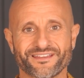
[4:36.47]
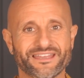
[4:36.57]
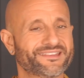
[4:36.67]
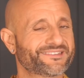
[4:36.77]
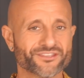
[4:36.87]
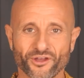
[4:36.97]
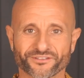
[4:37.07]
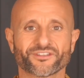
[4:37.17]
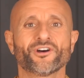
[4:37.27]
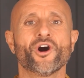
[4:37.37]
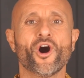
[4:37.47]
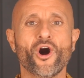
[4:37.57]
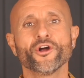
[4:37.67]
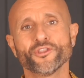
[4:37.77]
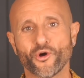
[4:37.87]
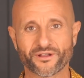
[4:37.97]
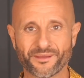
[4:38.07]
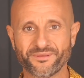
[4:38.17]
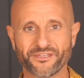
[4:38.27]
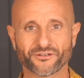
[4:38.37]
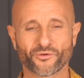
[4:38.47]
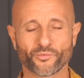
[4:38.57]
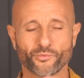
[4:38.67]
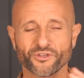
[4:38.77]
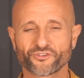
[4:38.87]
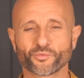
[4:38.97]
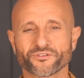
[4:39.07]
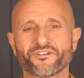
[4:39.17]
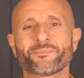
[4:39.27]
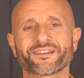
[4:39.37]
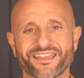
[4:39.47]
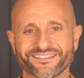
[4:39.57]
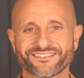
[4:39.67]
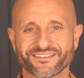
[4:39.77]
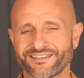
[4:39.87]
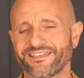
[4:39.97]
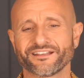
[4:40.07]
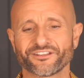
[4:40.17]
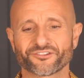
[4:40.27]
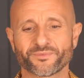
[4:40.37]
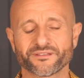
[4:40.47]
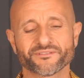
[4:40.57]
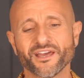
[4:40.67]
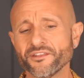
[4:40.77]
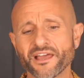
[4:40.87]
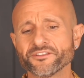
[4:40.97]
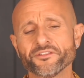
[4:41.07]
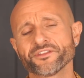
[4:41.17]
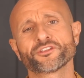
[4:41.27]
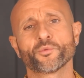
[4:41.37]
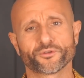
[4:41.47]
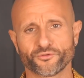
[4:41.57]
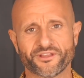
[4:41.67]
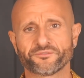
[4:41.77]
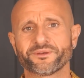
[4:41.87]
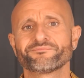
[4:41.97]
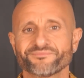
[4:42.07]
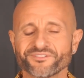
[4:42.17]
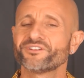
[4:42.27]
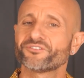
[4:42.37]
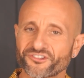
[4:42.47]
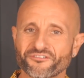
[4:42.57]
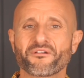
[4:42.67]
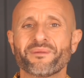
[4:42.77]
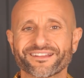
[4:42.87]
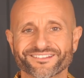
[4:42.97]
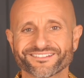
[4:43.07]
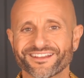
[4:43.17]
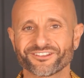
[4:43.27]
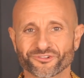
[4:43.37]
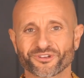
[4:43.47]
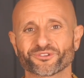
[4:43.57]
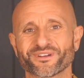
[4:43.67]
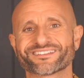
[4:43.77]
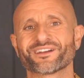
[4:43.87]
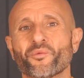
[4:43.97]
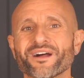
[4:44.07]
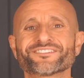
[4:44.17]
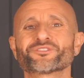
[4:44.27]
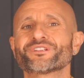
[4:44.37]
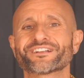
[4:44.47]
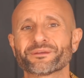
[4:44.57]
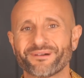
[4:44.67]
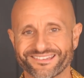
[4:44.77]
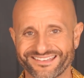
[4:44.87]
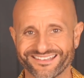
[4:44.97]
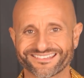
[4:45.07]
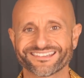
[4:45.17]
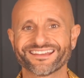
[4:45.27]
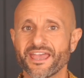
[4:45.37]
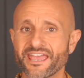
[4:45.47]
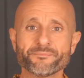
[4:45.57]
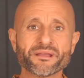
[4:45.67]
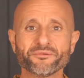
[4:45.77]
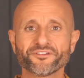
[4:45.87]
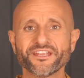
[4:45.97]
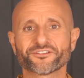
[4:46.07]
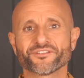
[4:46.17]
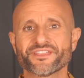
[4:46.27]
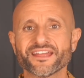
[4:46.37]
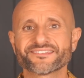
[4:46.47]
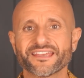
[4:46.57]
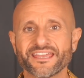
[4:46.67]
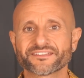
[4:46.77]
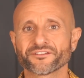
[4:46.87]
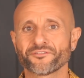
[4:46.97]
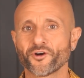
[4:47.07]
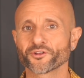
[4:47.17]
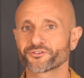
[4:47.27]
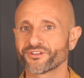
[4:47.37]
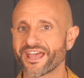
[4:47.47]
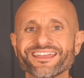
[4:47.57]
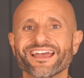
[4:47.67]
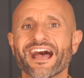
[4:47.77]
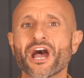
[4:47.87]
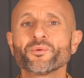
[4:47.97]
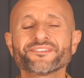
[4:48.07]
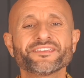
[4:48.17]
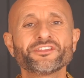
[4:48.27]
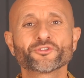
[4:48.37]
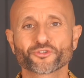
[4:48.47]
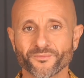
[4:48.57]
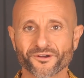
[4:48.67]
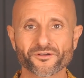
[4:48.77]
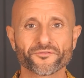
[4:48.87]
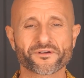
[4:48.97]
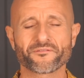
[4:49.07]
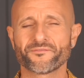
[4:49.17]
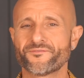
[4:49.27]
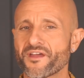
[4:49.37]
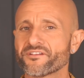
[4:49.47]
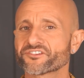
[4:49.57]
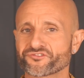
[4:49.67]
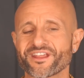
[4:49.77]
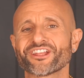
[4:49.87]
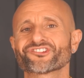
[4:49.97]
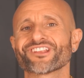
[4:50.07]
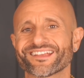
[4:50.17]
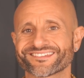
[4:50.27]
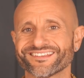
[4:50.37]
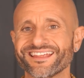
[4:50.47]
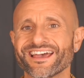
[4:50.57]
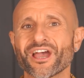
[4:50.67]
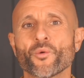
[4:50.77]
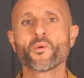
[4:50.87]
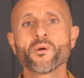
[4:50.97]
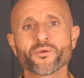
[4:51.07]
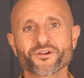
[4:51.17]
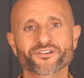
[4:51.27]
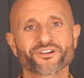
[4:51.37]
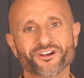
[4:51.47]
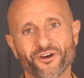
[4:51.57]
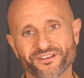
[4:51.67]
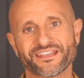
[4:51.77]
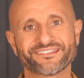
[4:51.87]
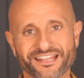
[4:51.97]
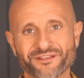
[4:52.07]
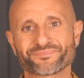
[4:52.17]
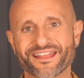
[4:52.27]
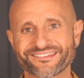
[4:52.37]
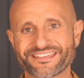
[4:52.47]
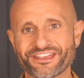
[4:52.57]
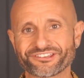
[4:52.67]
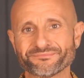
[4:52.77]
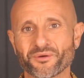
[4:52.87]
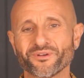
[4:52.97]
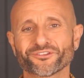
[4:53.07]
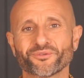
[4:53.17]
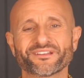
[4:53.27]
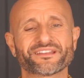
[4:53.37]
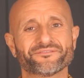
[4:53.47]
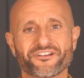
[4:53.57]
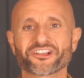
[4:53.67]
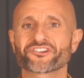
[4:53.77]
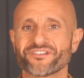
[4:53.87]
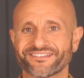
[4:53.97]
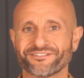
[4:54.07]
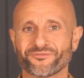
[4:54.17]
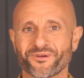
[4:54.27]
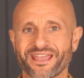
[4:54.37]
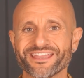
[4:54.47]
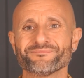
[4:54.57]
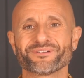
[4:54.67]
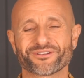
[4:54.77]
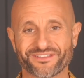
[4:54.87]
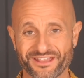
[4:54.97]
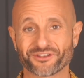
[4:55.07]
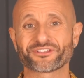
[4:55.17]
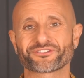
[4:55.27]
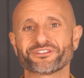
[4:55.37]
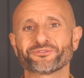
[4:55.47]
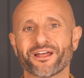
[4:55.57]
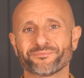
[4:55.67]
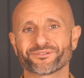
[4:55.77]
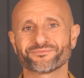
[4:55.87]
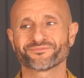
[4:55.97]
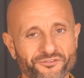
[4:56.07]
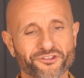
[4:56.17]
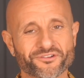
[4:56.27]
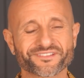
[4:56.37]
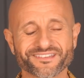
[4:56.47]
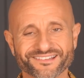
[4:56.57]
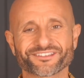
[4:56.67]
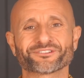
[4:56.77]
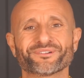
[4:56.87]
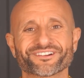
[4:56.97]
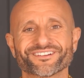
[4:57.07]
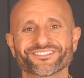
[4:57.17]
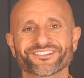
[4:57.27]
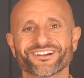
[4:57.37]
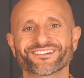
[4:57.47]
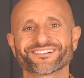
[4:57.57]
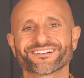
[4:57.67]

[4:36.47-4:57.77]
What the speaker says: It's not ho non capito, which would replicate the English, but I don't think you would do this, but just a reminder that you shouldn't do it once you learn the past tense. E abbiamo finito. That's it for today. I will see you tomorrow for a very strange lesson. We will work on Italian pronunciation, but we'll do it in a very creative way because I know it's going to help you. If you're curious, I'll see you tomorrow. Ciao, ciao.